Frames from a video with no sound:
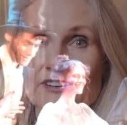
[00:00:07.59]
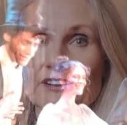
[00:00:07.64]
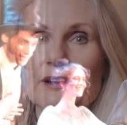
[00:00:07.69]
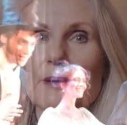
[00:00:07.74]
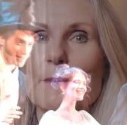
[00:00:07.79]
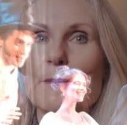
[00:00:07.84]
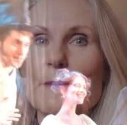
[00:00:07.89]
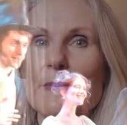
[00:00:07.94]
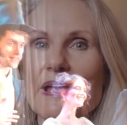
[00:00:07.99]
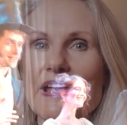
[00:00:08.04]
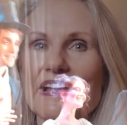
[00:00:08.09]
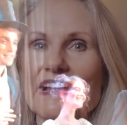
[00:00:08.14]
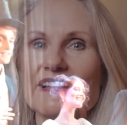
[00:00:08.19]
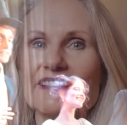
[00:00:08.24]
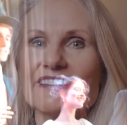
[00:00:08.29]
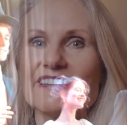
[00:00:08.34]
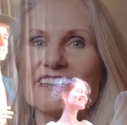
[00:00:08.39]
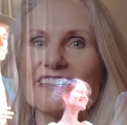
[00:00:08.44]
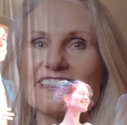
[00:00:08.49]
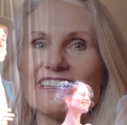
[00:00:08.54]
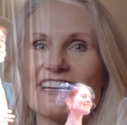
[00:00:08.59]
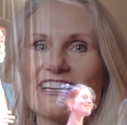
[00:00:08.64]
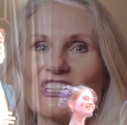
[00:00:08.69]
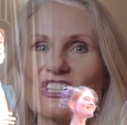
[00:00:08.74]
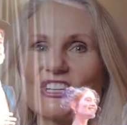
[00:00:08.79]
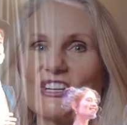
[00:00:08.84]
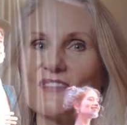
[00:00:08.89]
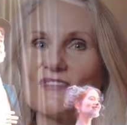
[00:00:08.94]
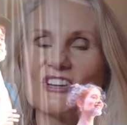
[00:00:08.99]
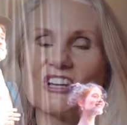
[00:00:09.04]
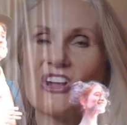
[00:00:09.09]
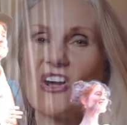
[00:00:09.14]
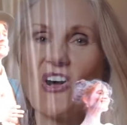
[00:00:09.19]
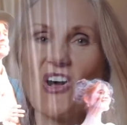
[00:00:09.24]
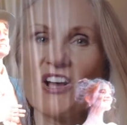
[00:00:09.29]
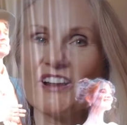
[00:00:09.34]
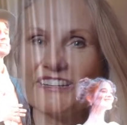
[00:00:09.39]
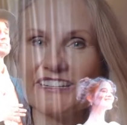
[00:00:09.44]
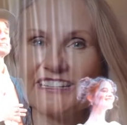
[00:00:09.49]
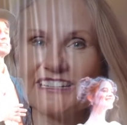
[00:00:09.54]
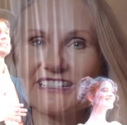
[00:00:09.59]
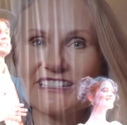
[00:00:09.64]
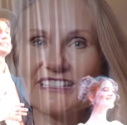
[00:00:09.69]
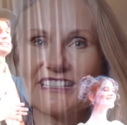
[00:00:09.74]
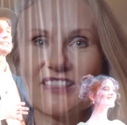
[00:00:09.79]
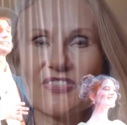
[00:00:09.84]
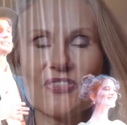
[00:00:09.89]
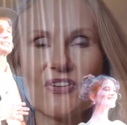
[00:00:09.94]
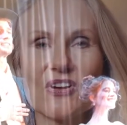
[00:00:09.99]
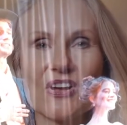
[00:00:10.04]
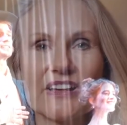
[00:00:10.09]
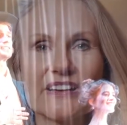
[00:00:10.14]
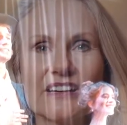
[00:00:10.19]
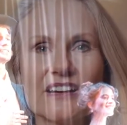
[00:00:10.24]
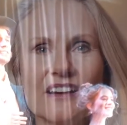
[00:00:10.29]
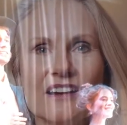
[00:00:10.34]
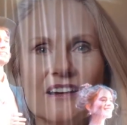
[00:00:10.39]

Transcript: command the attention of an audience and thought,